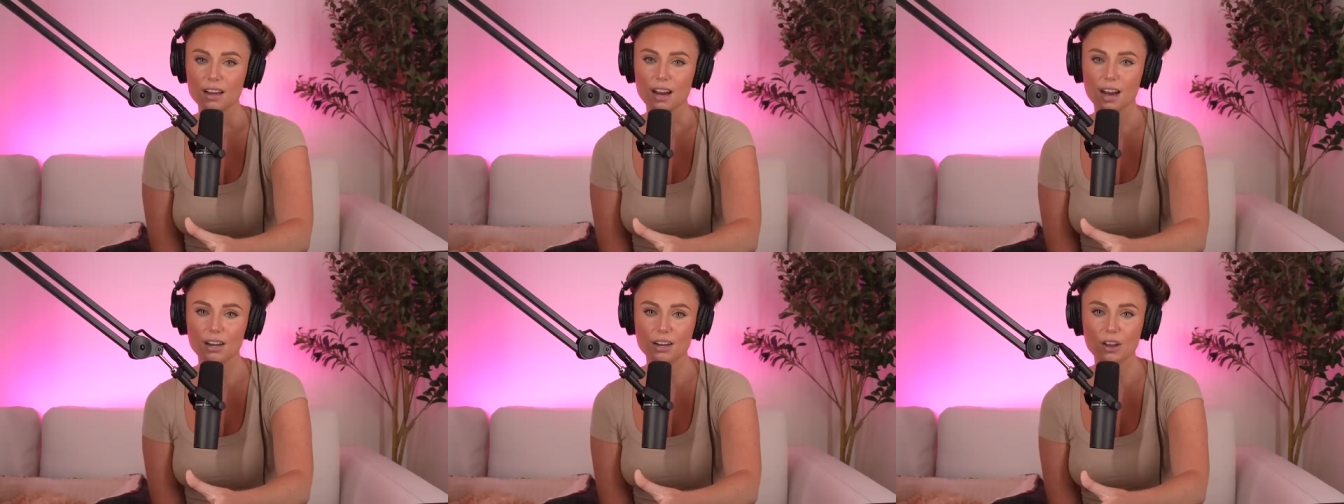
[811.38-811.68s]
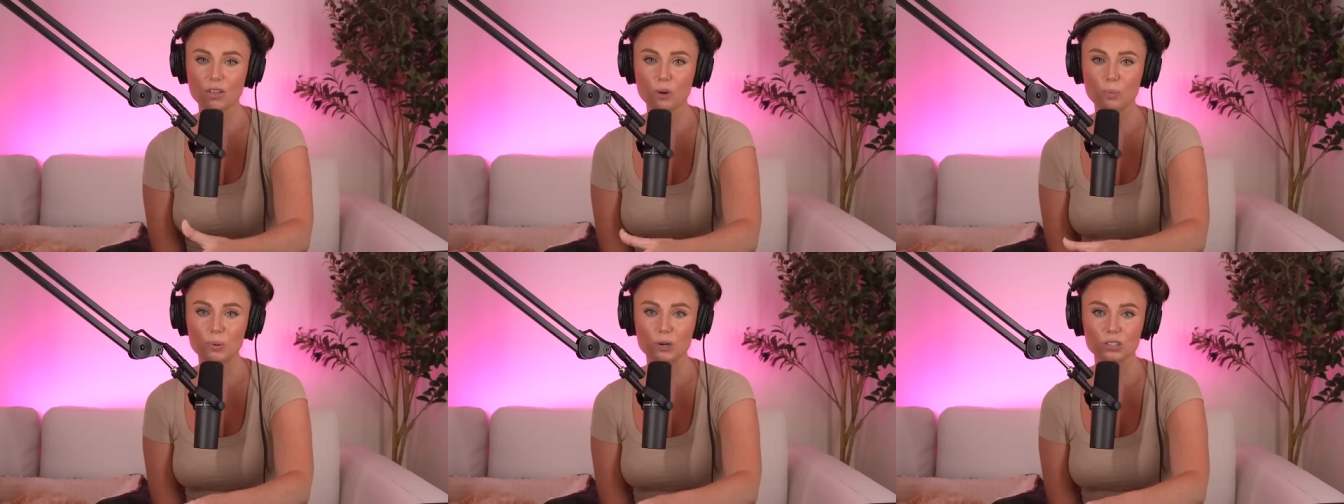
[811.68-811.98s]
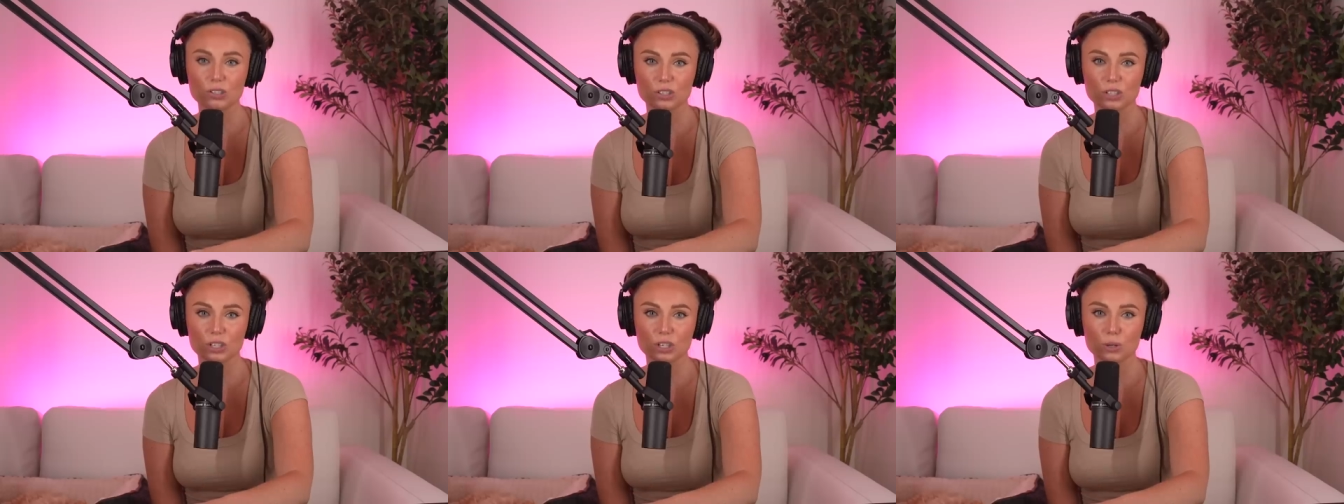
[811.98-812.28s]
Another
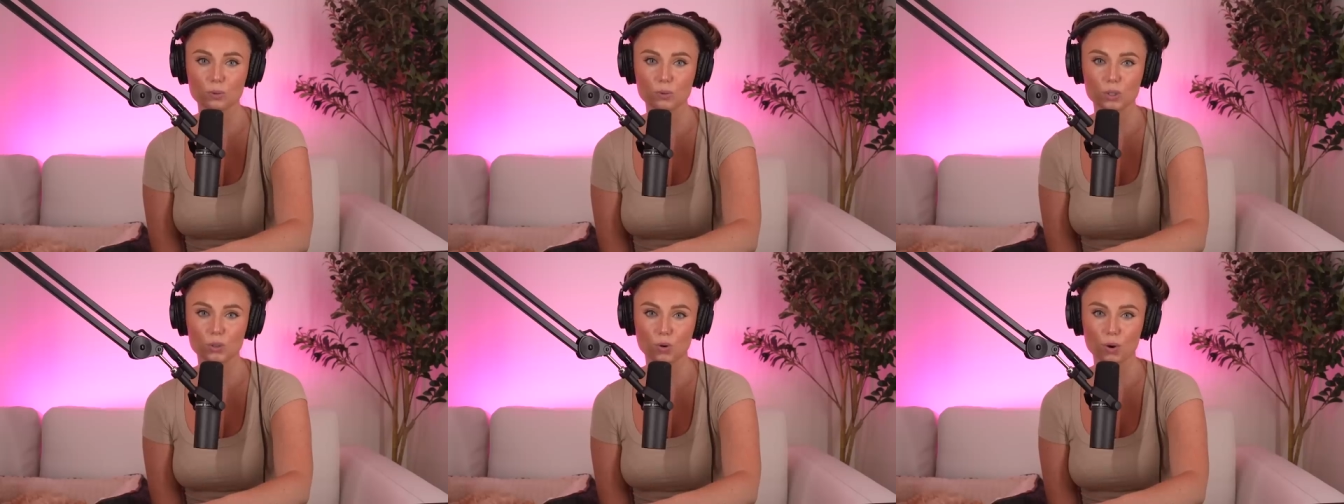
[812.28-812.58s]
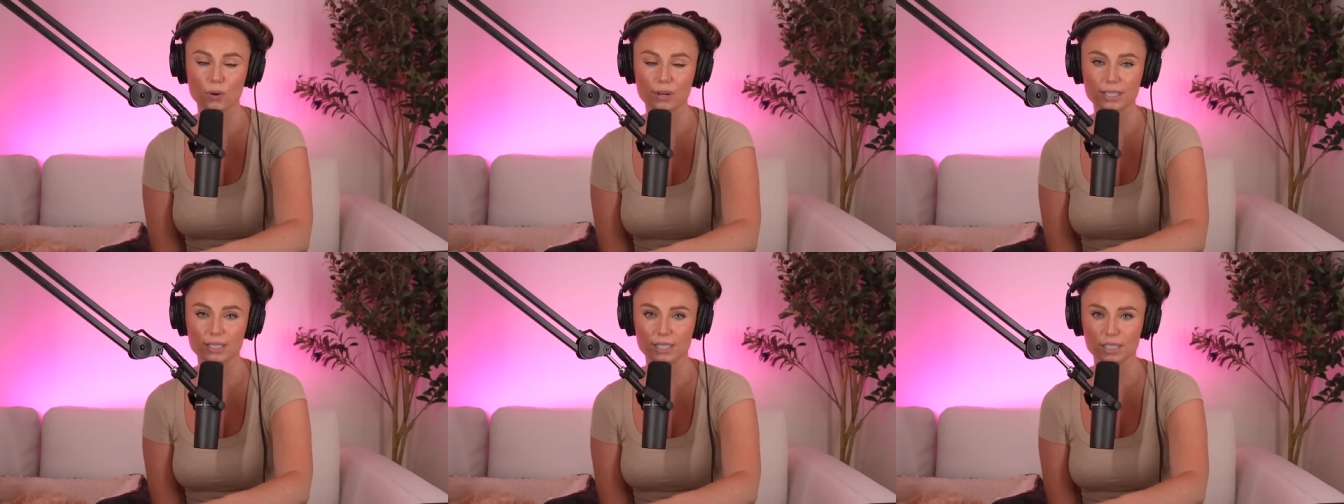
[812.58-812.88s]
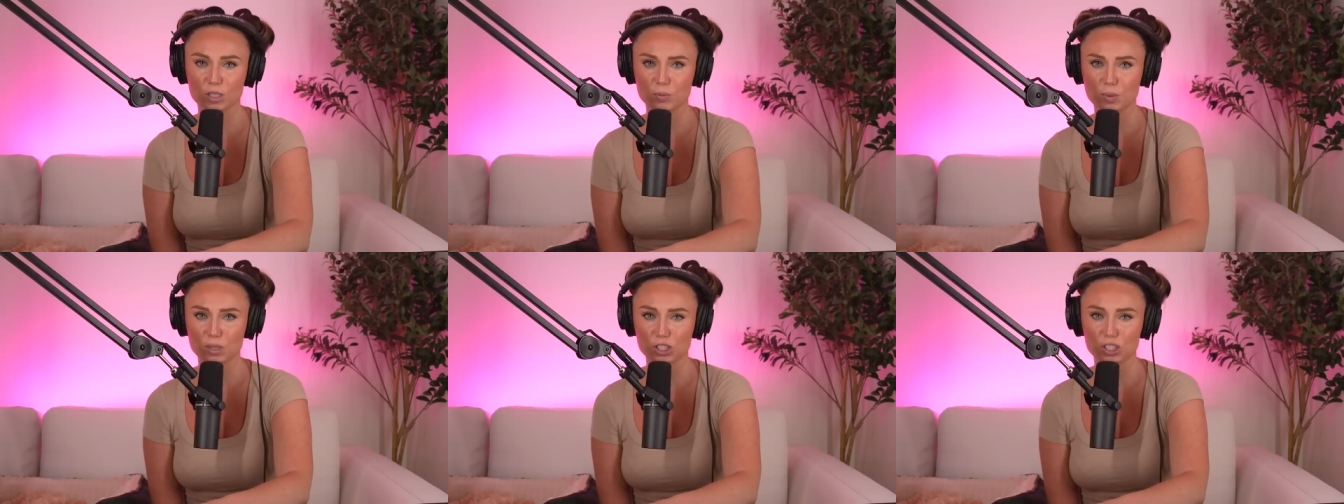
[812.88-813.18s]
person who was growing
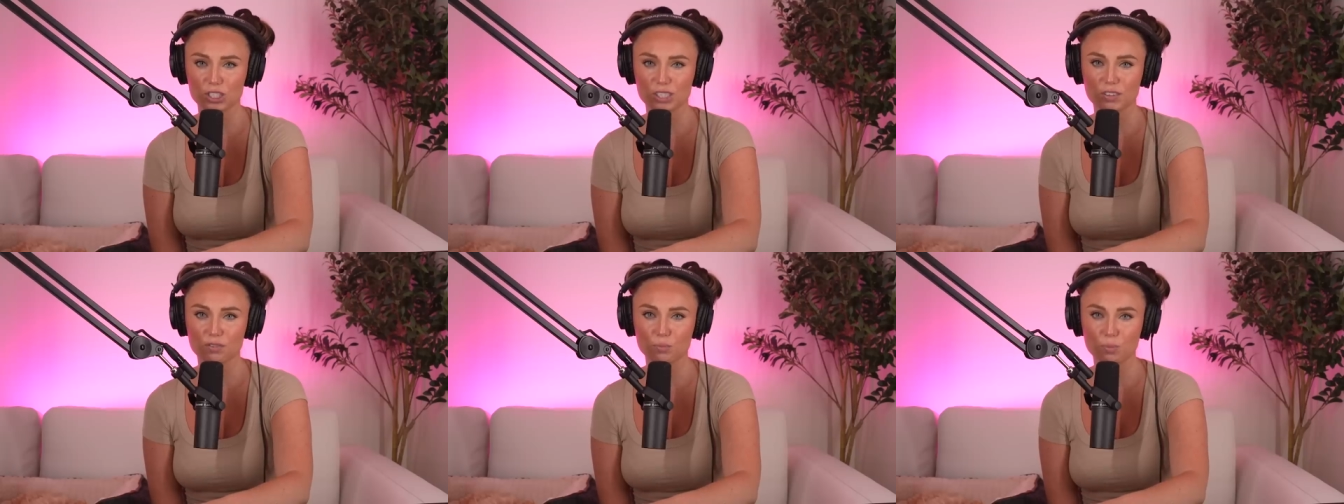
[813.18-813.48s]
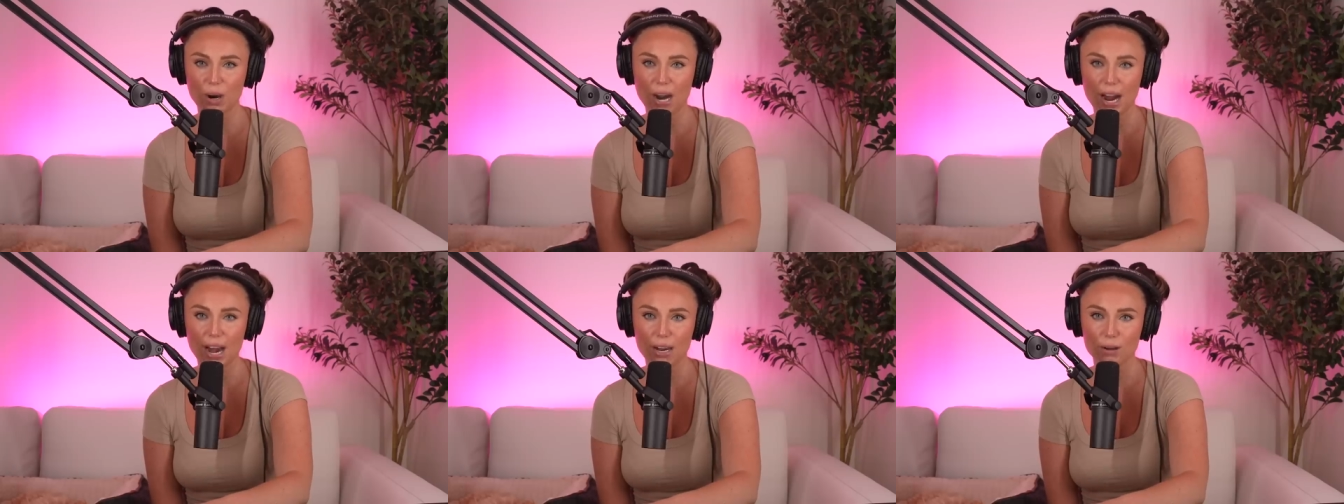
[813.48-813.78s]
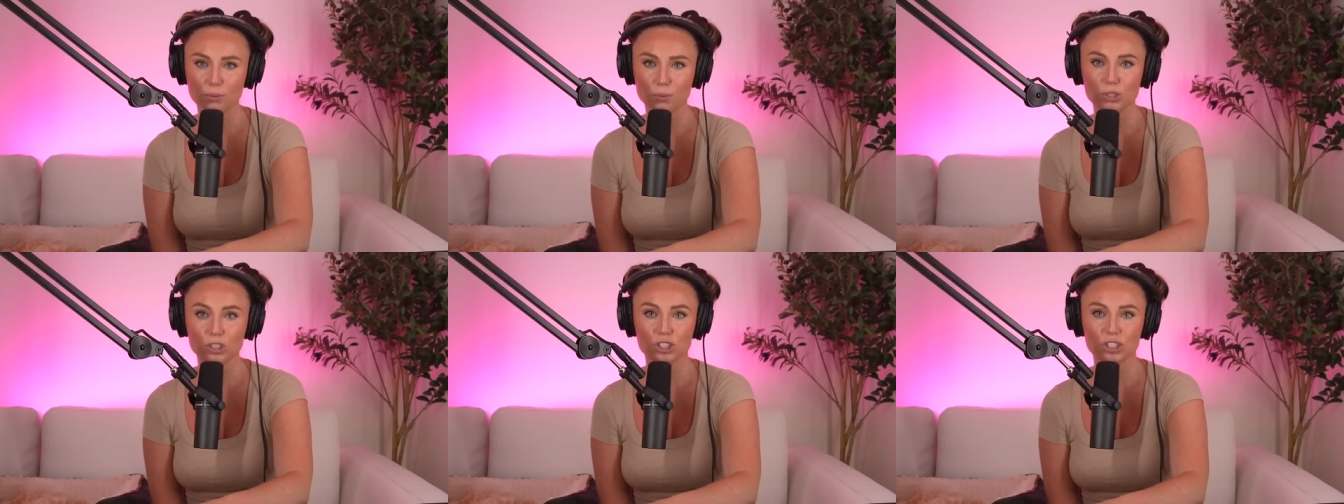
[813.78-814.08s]
suspicious of
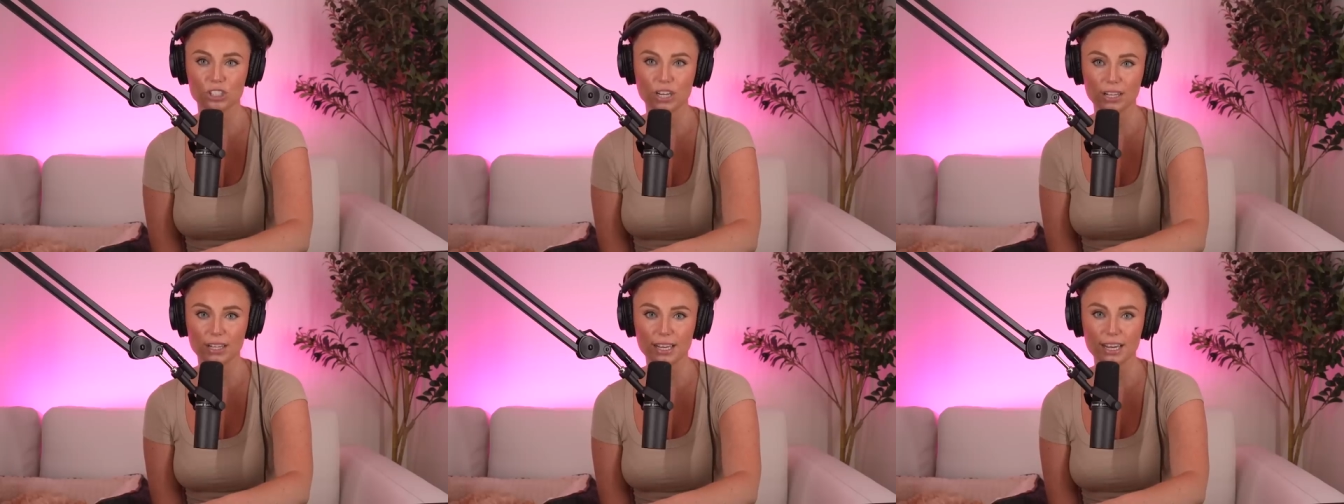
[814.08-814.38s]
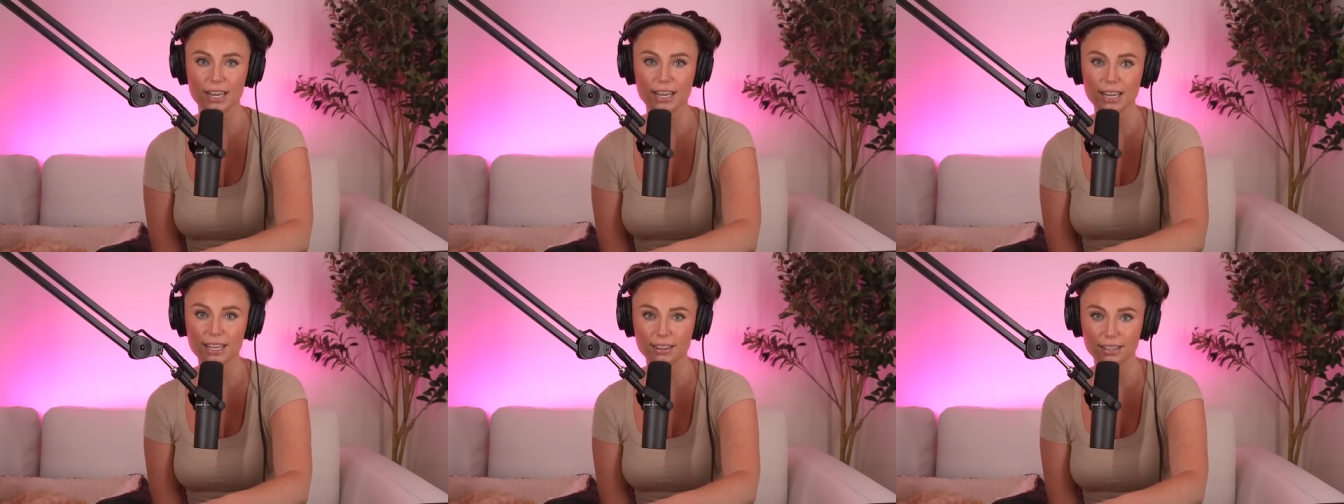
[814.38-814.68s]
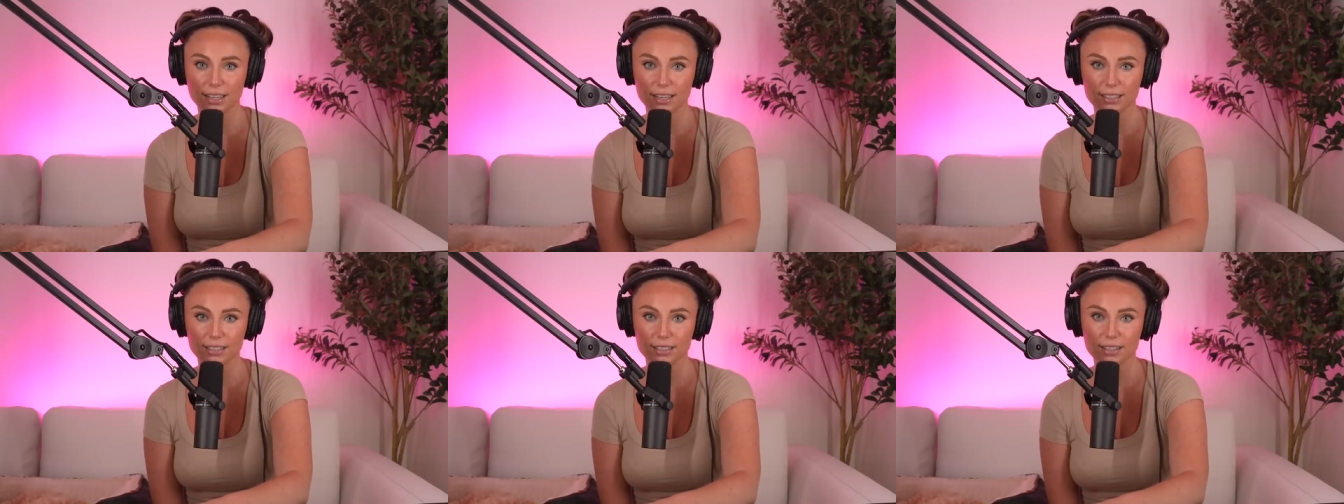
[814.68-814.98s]
Brad was Shelly
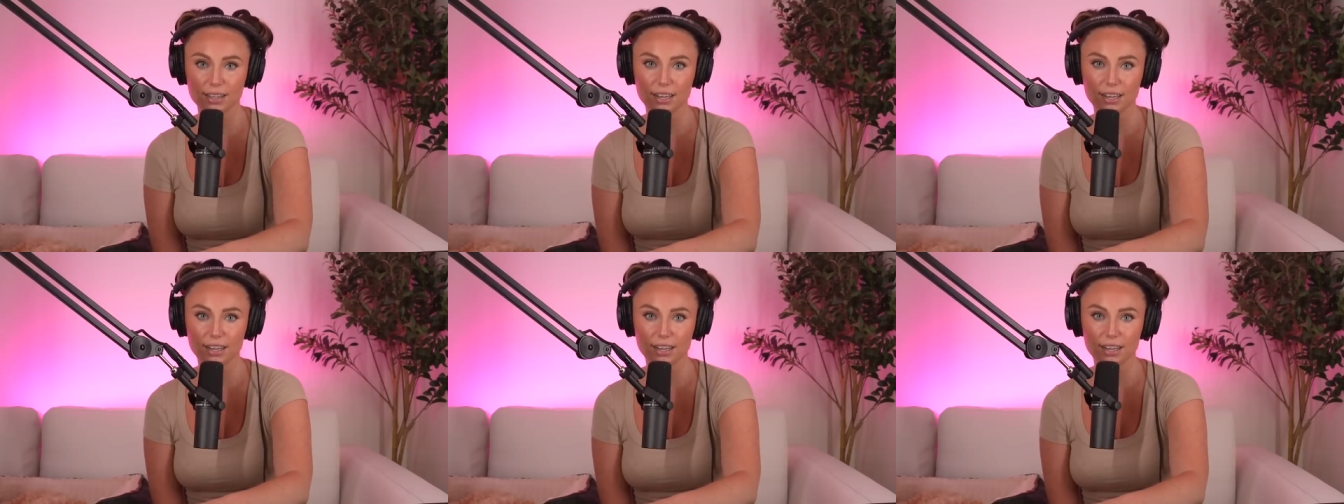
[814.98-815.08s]
Eagland,